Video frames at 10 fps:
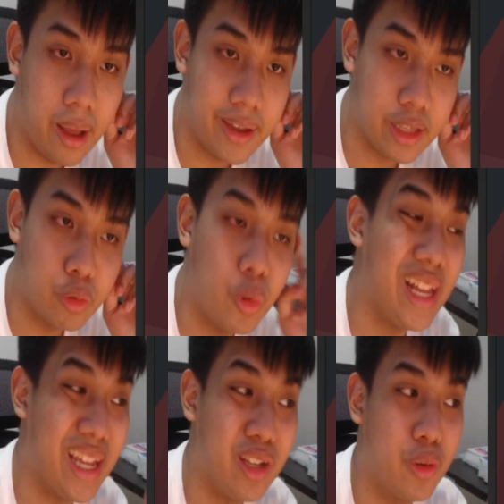it will
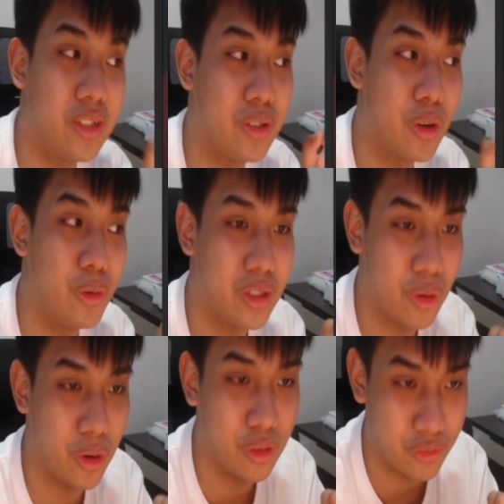increase your
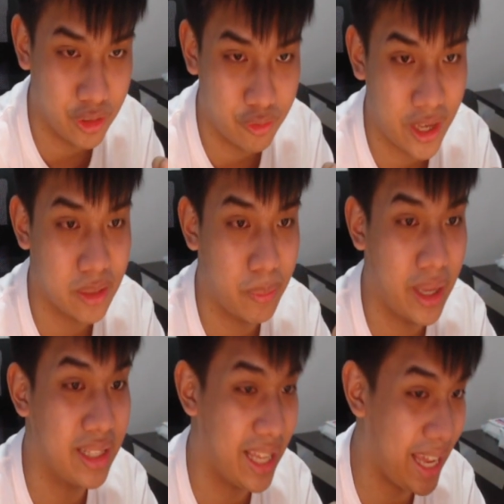return of
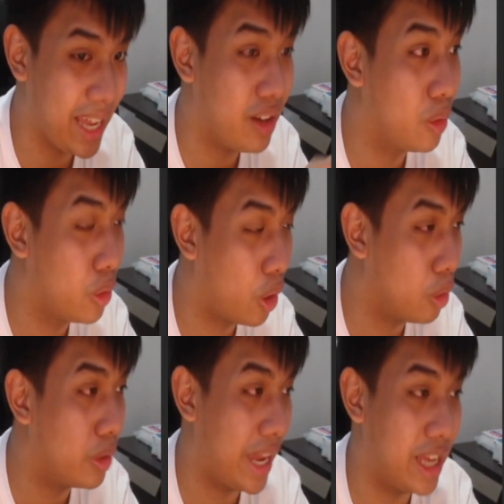investment in
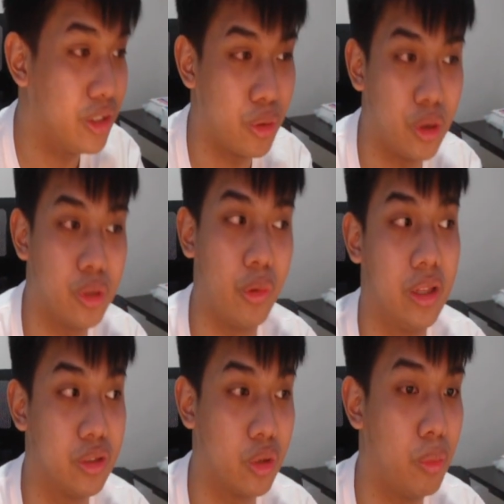long and short run.
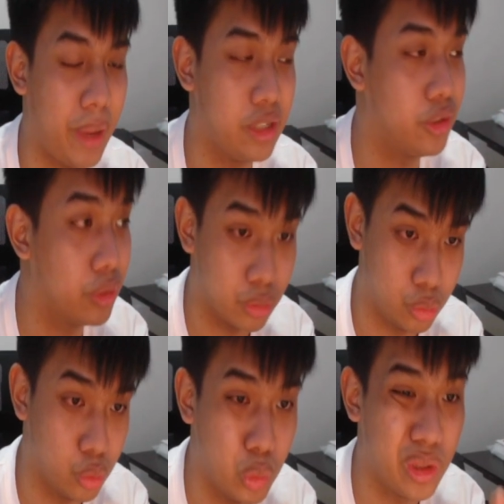So make sure to
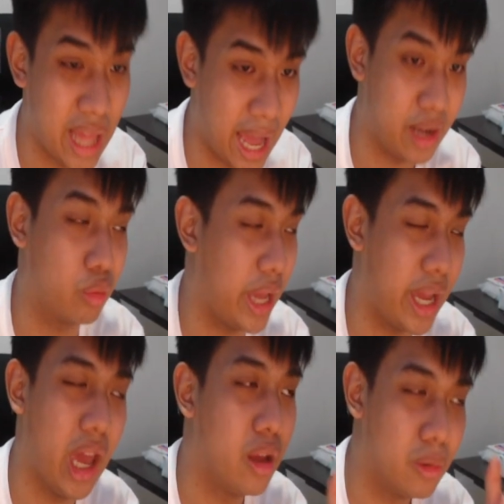do that, okay?
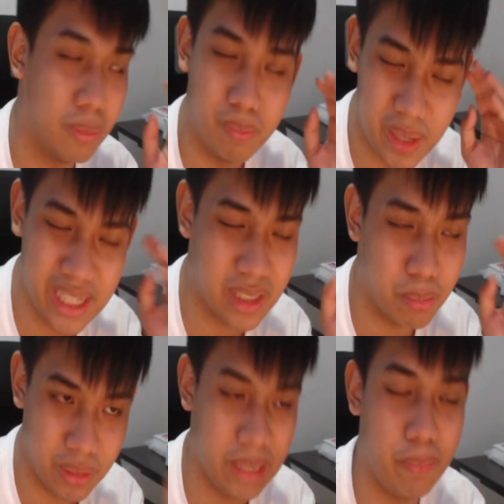Please
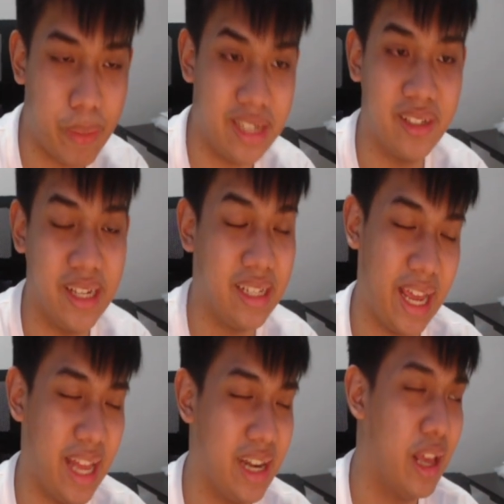be patient,
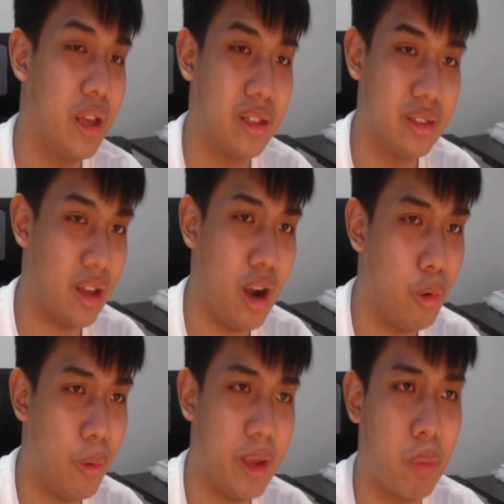and the
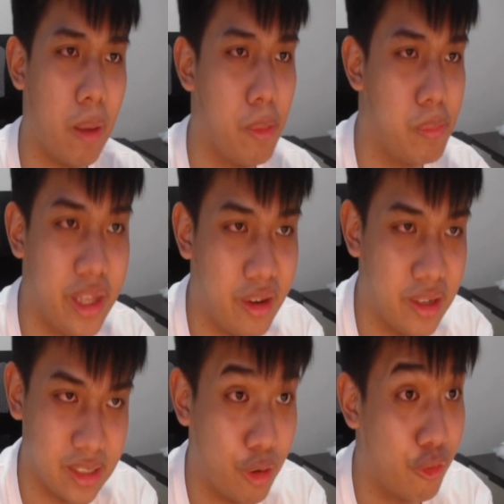ROI probably here
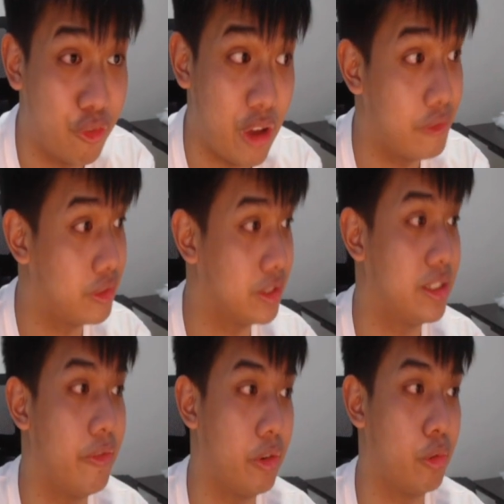is around 5 to
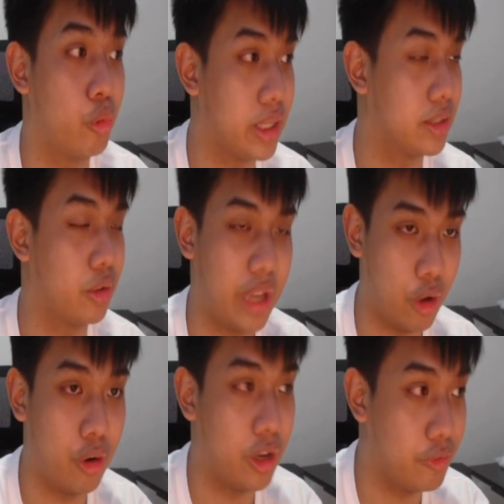7 weeks, okay,
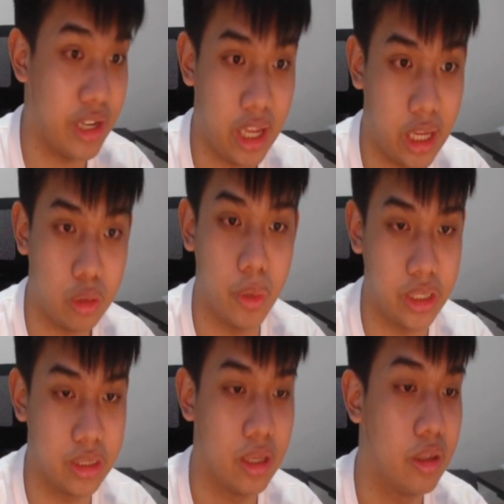or even 8
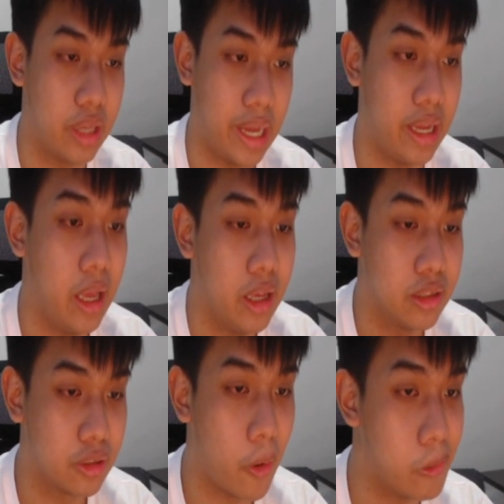weeks, okay?
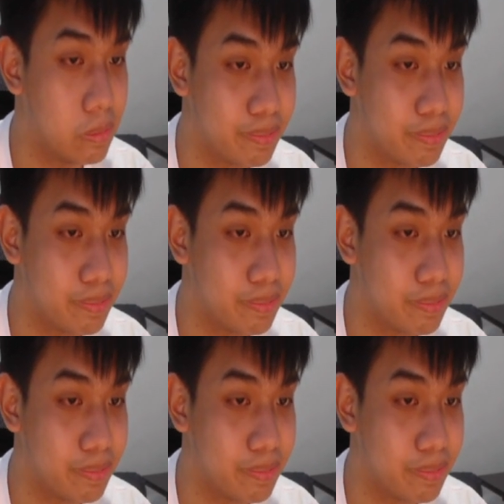So